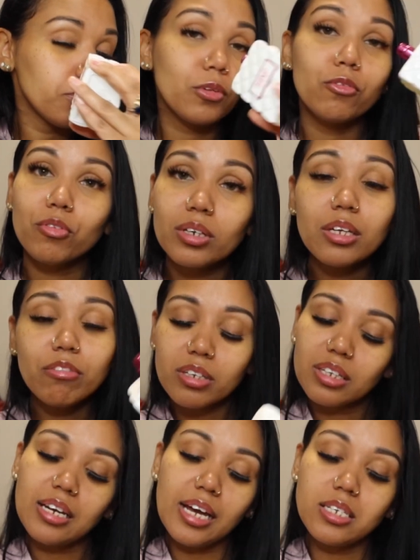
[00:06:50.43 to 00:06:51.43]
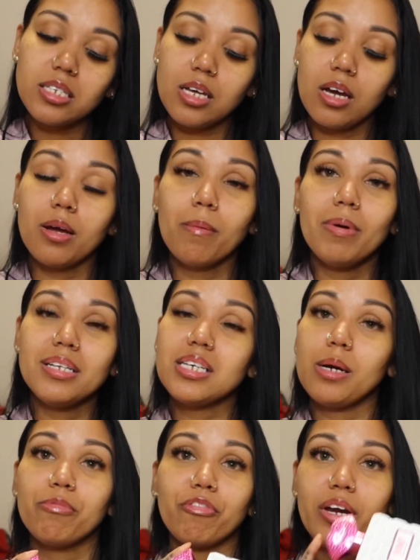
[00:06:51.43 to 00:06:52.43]
Really, really nice
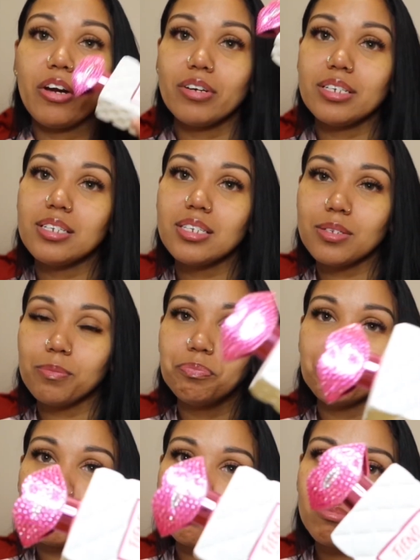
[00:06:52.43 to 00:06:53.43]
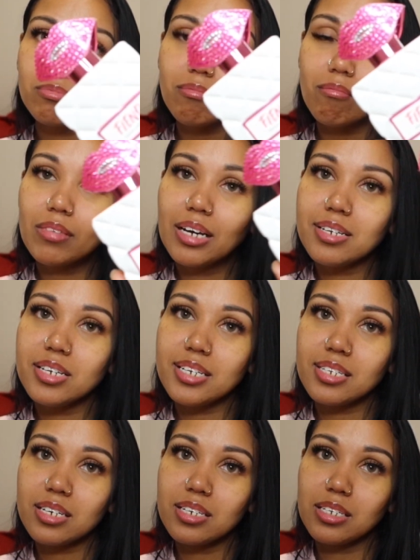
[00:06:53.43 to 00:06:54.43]
bedtime fragrance.
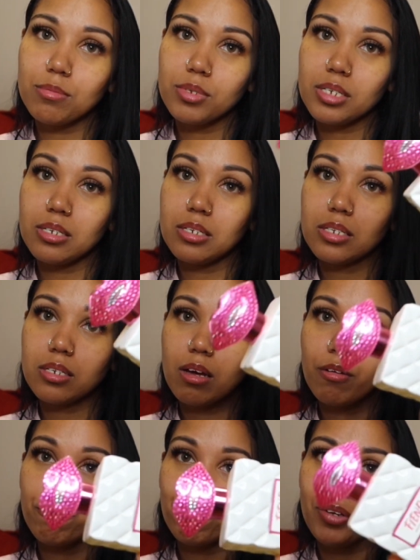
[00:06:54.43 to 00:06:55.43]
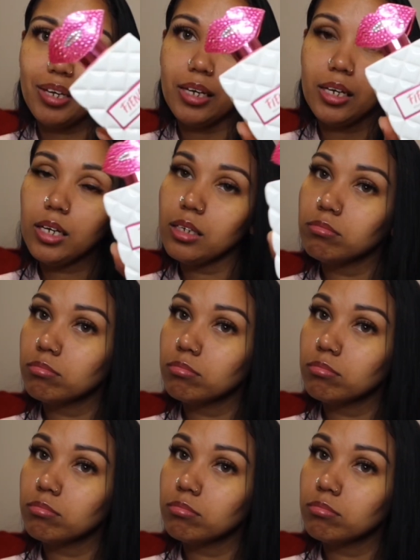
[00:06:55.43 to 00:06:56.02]
Jessica Simpson's Fiend.